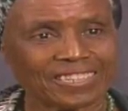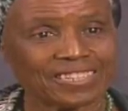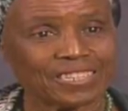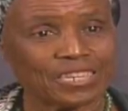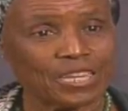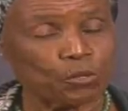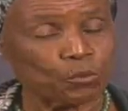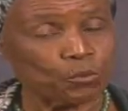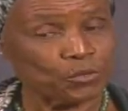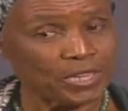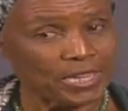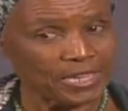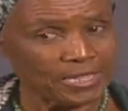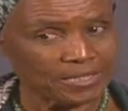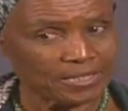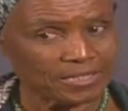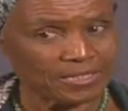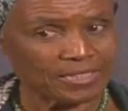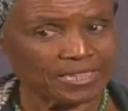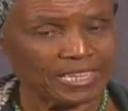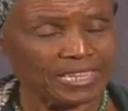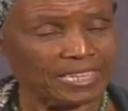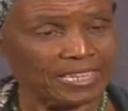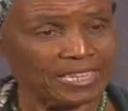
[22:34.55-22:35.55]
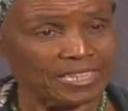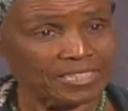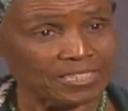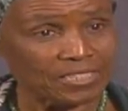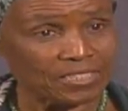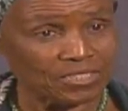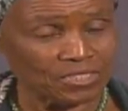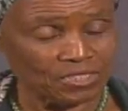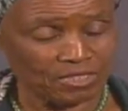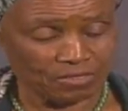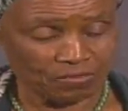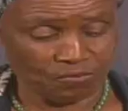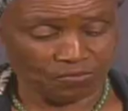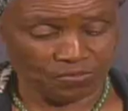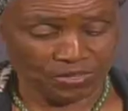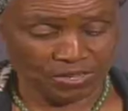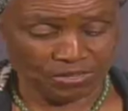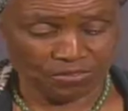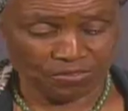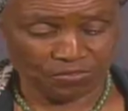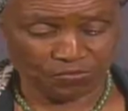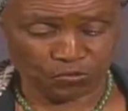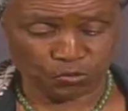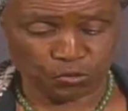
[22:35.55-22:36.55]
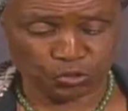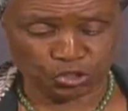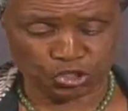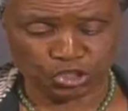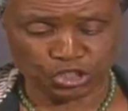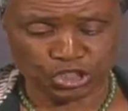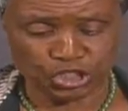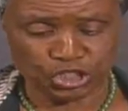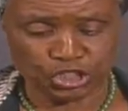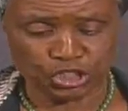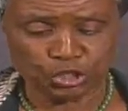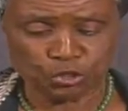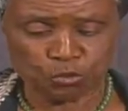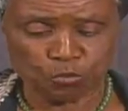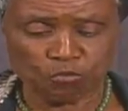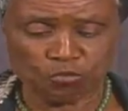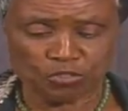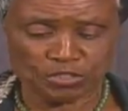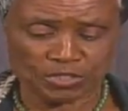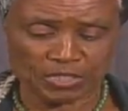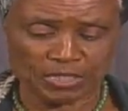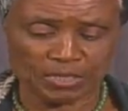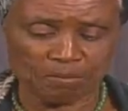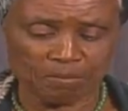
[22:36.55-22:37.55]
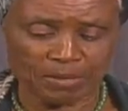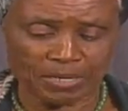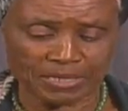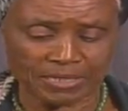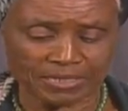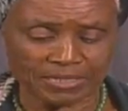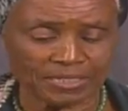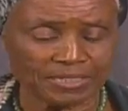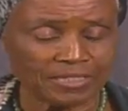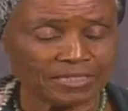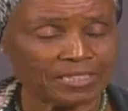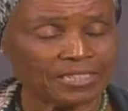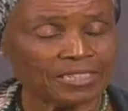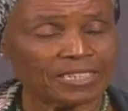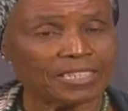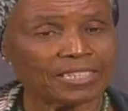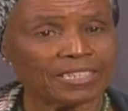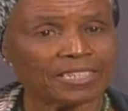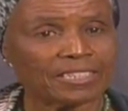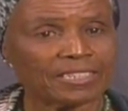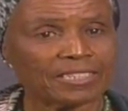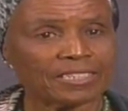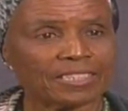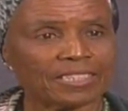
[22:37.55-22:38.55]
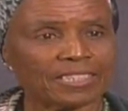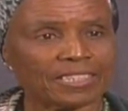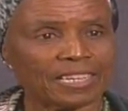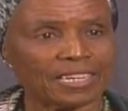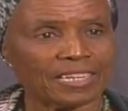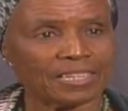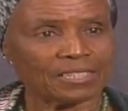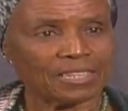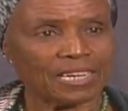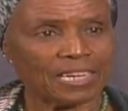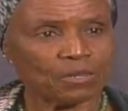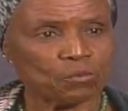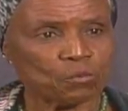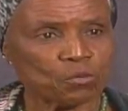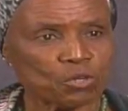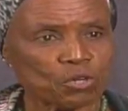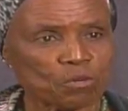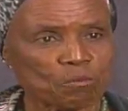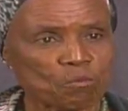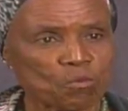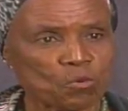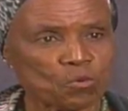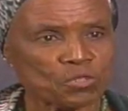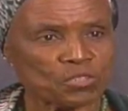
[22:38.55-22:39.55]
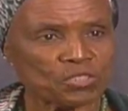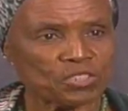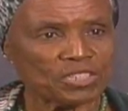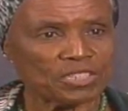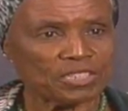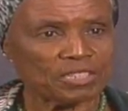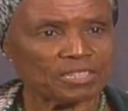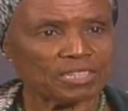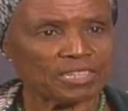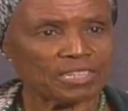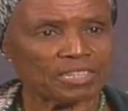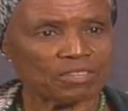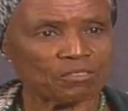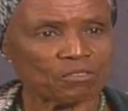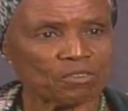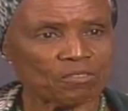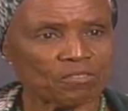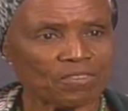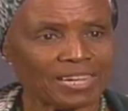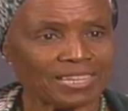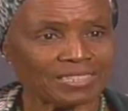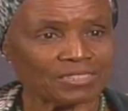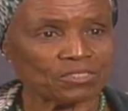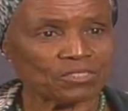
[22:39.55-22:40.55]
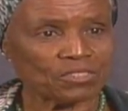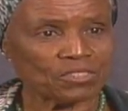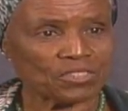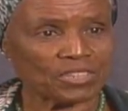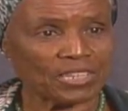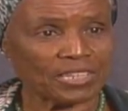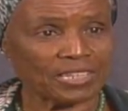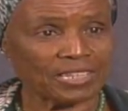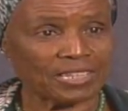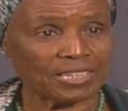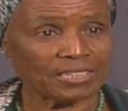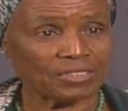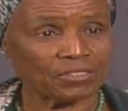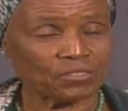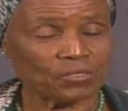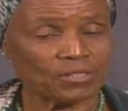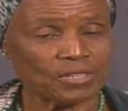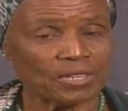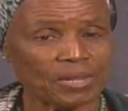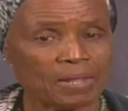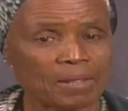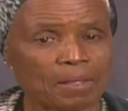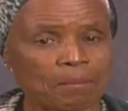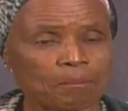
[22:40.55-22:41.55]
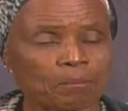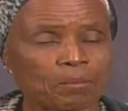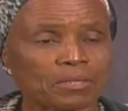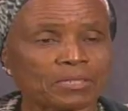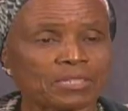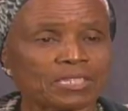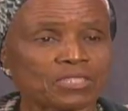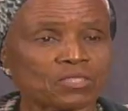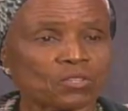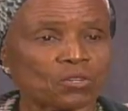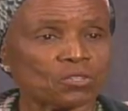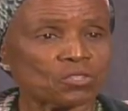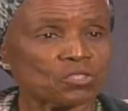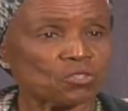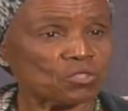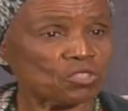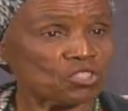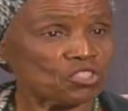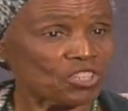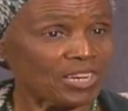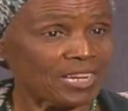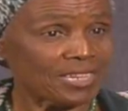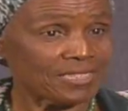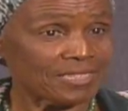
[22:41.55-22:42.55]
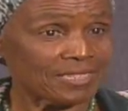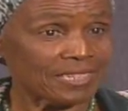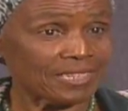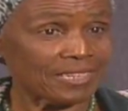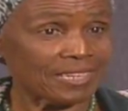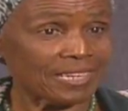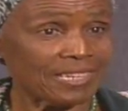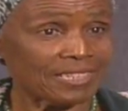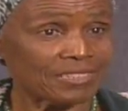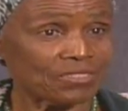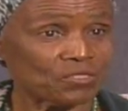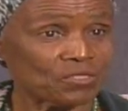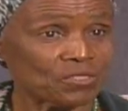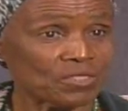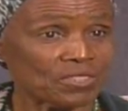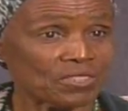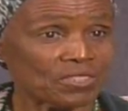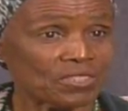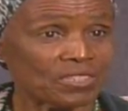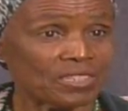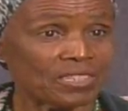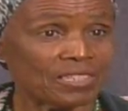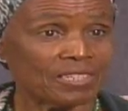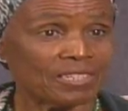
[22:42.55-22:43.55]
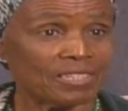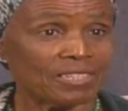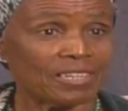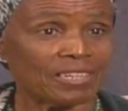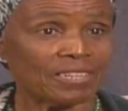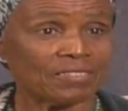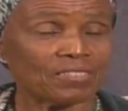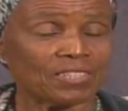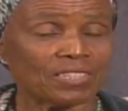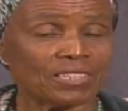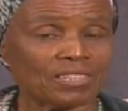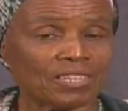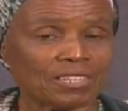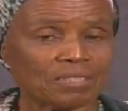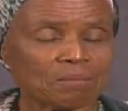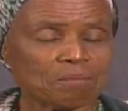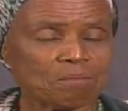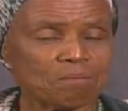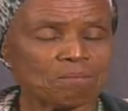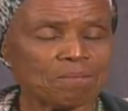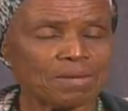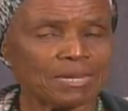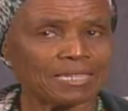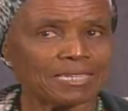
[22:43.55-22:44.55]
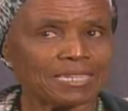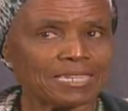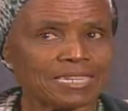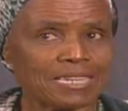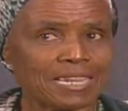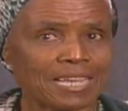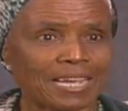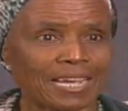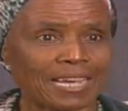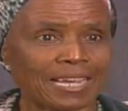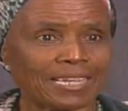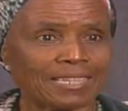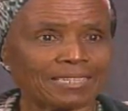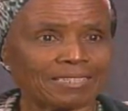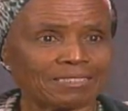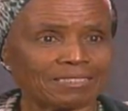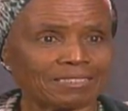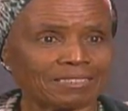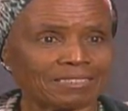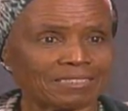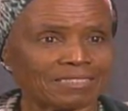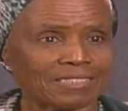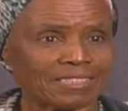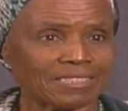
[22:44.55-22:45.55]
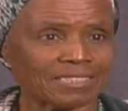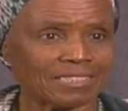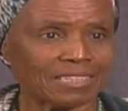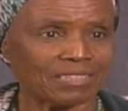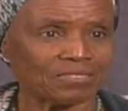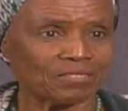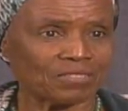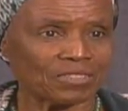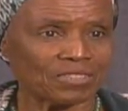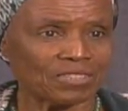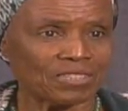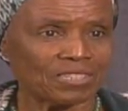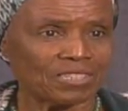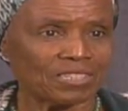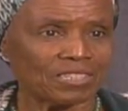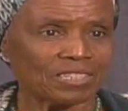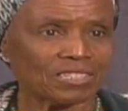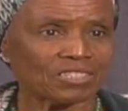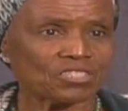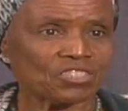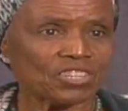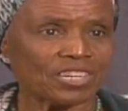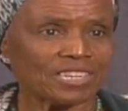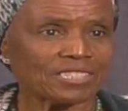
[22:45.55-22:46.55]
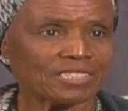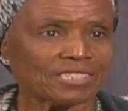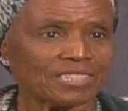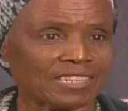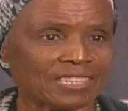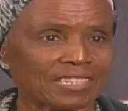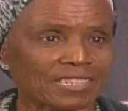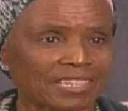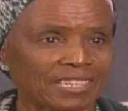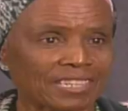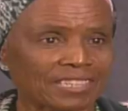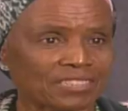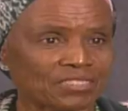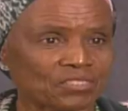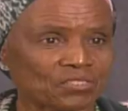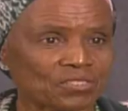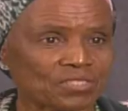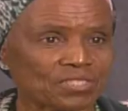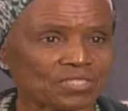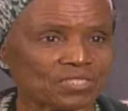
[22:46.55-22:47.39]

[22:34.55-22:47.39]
Yes. Yeah. There is, very fortunately, too, for St. Martin. I work mostly in the area of adult psychiatry, but there's also child psychiatrists. And there are not many islands that have a child psychiatrist.